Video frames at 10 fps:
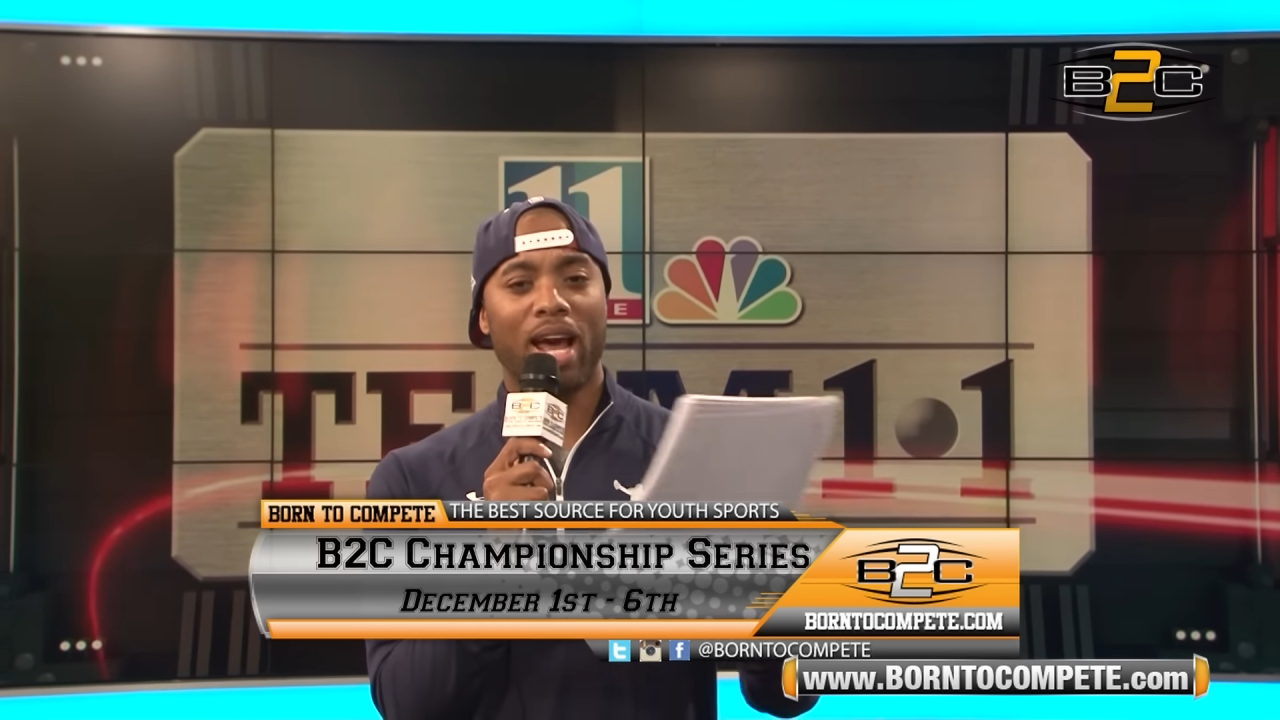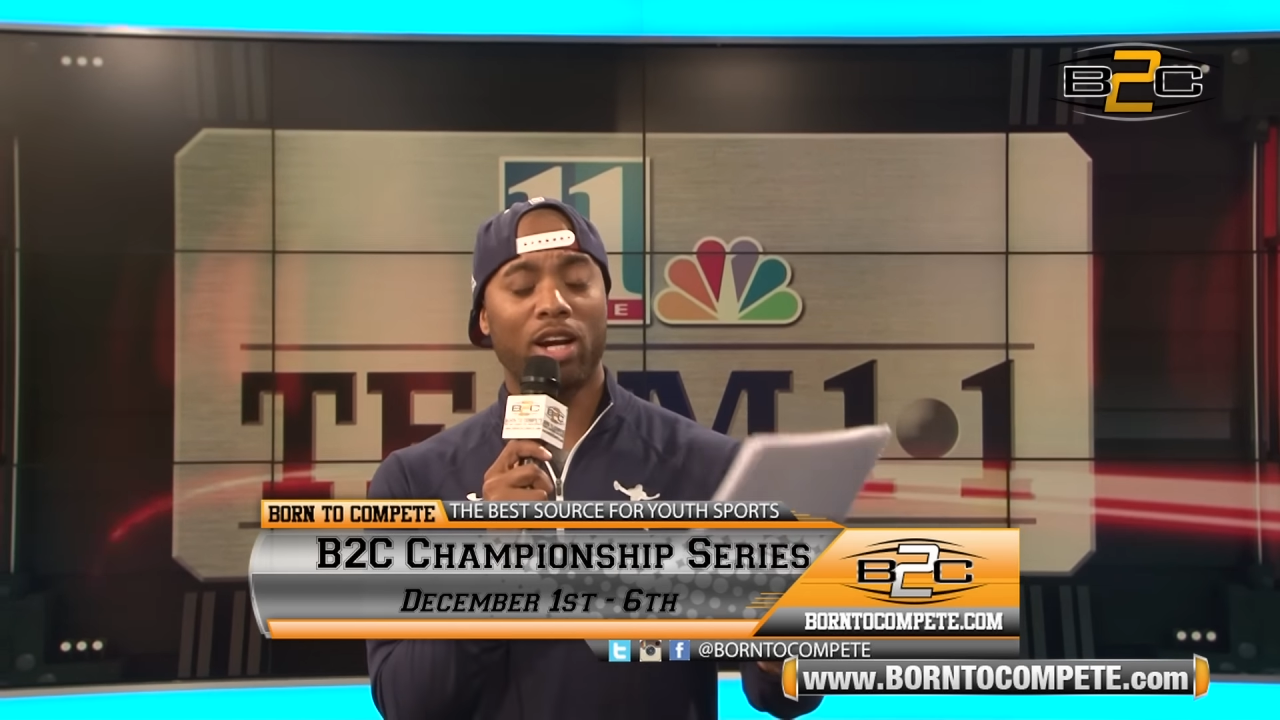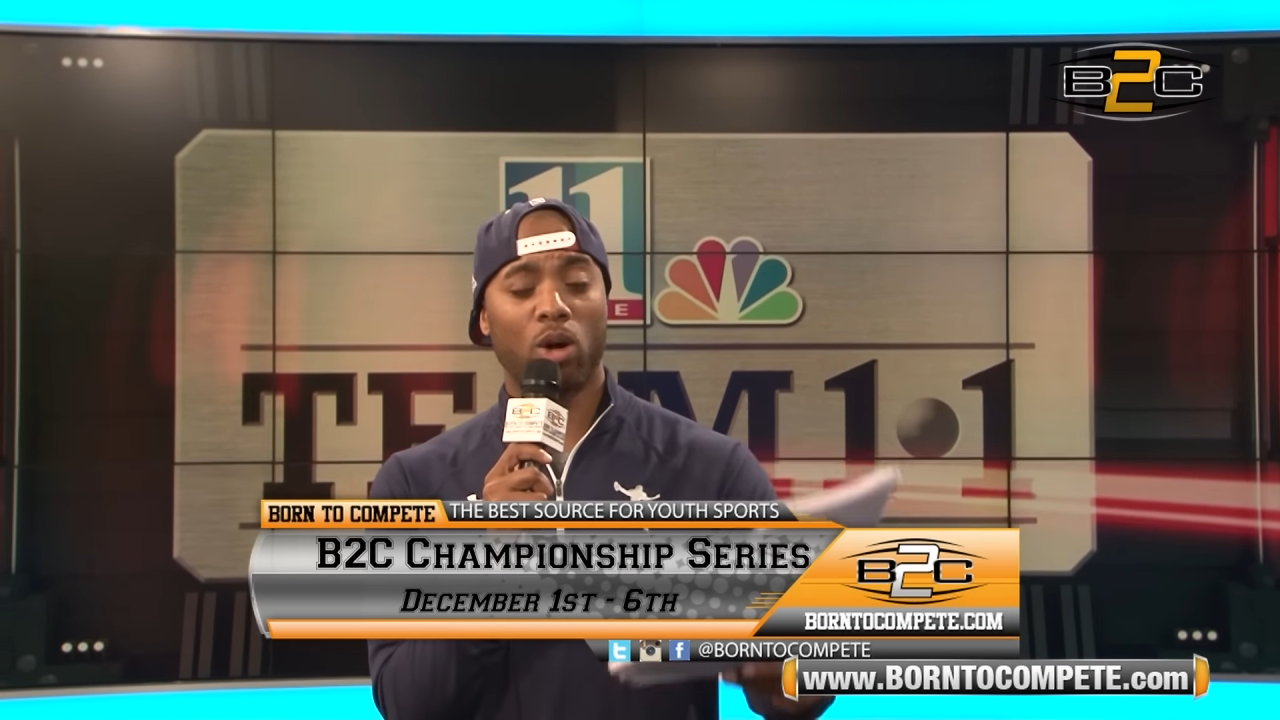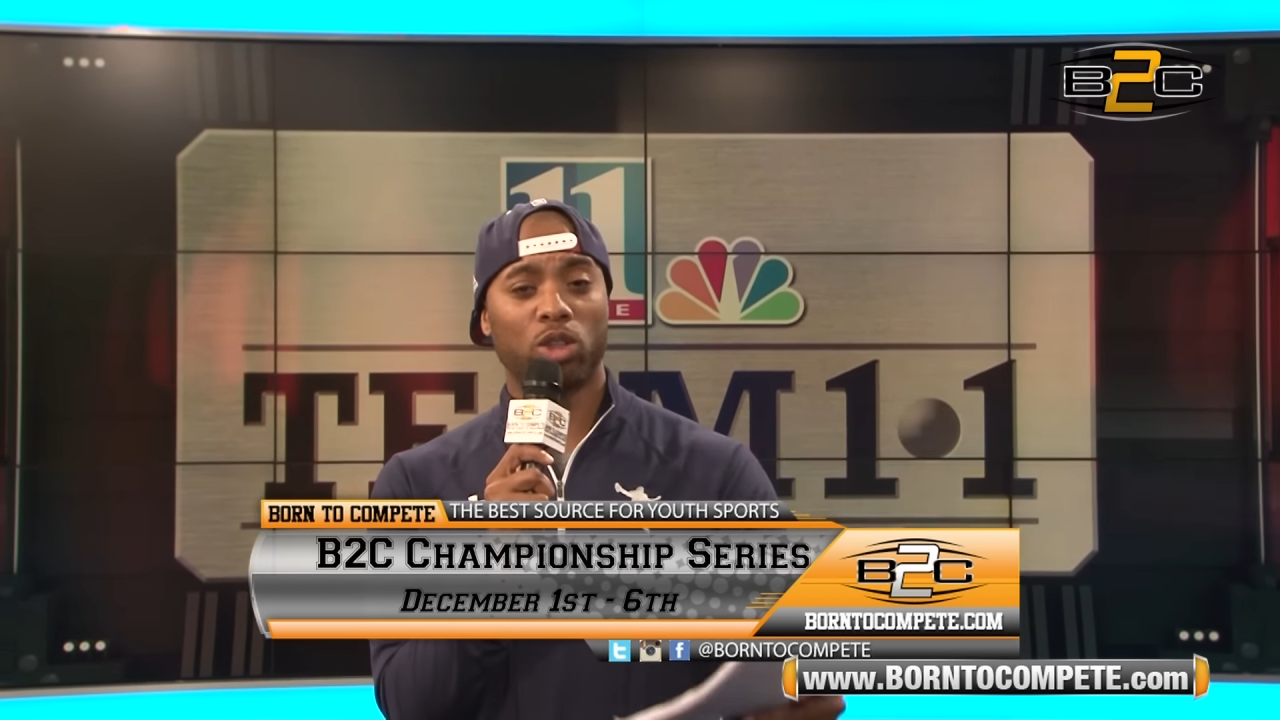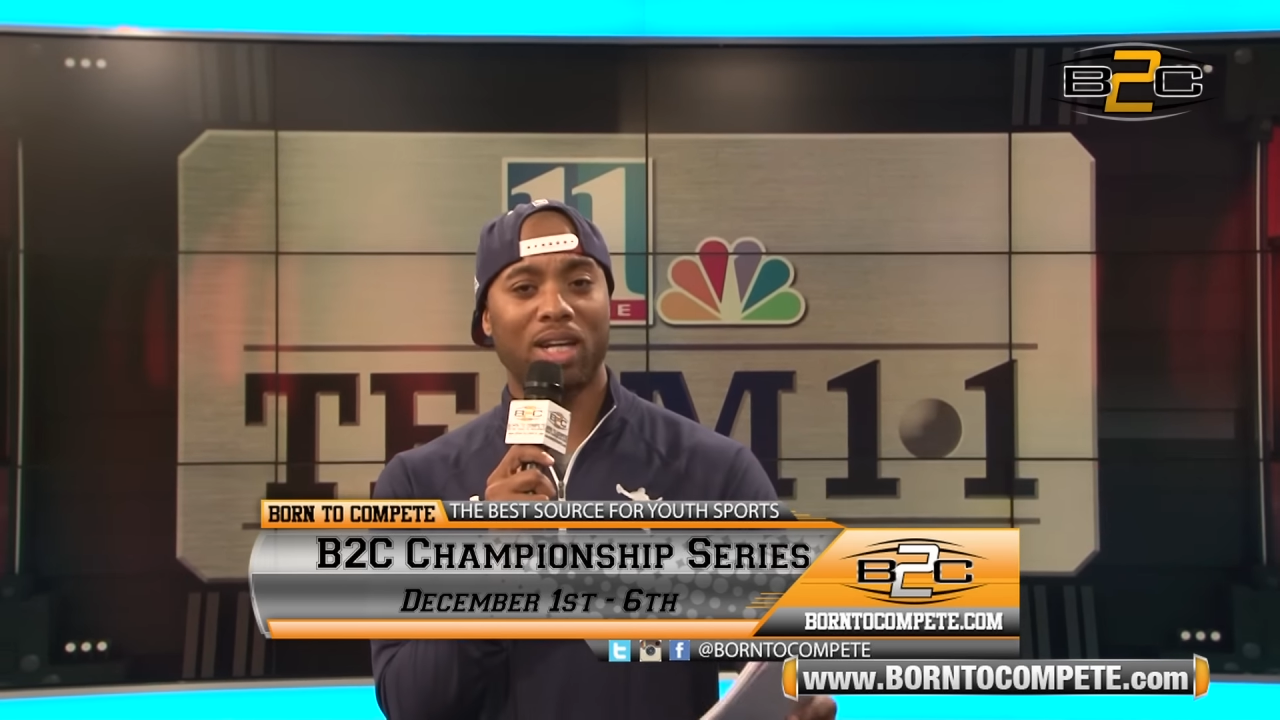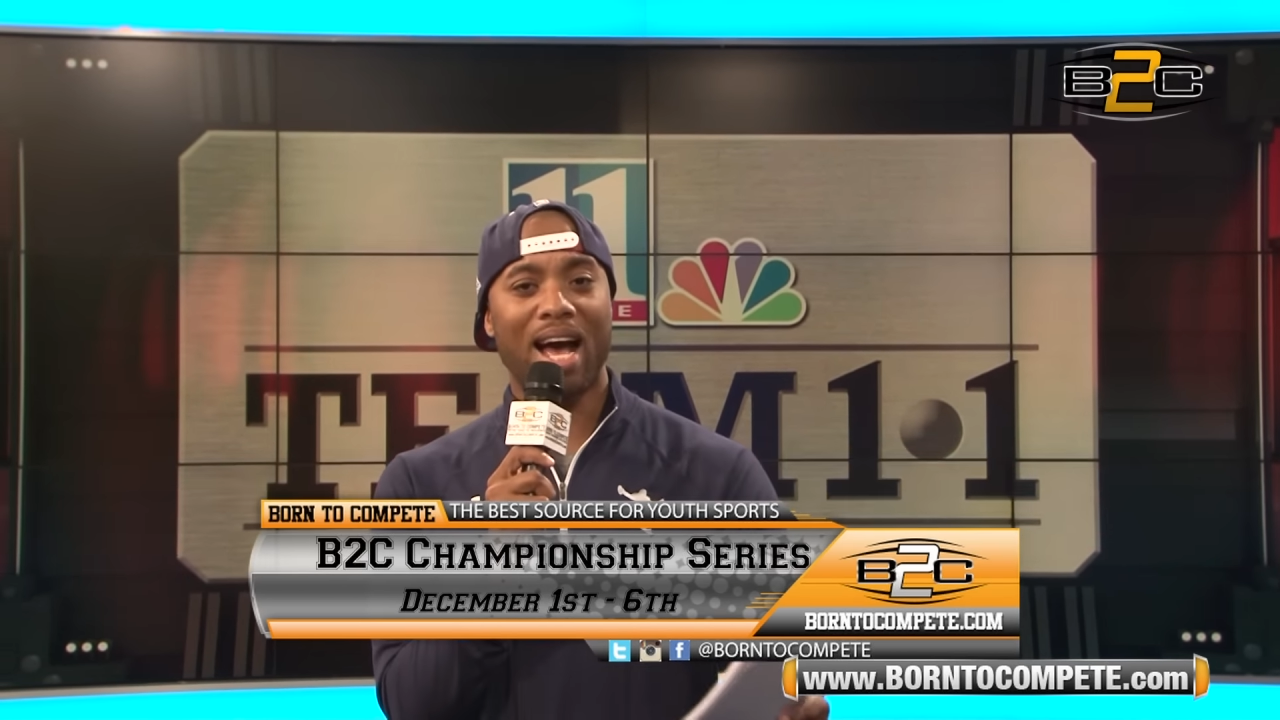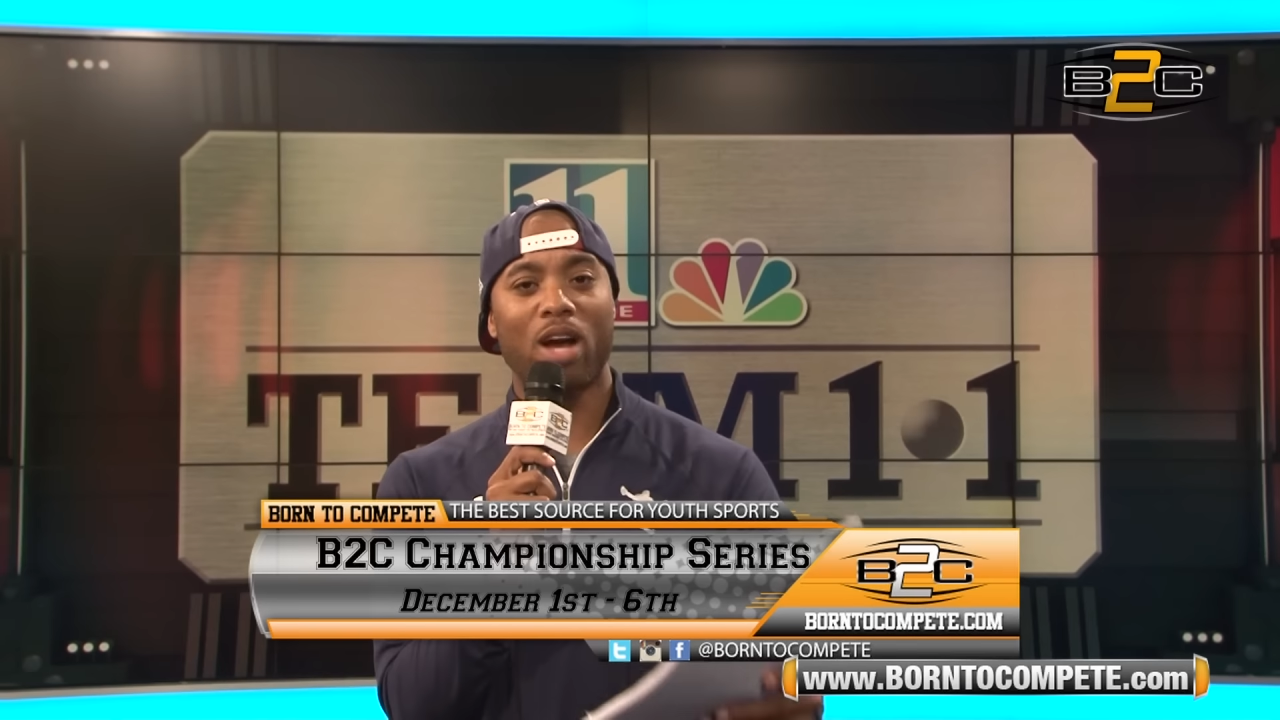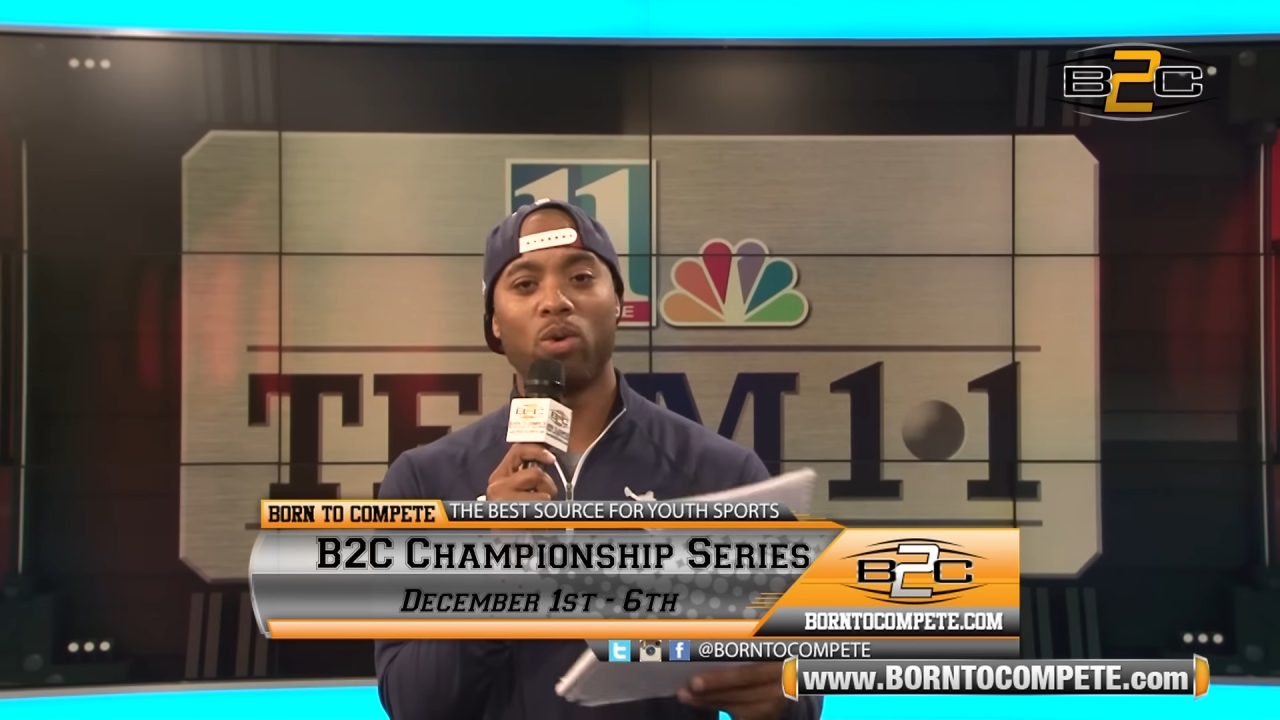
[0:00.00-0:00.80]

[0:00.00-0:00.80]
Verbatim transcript: and Coach Kai,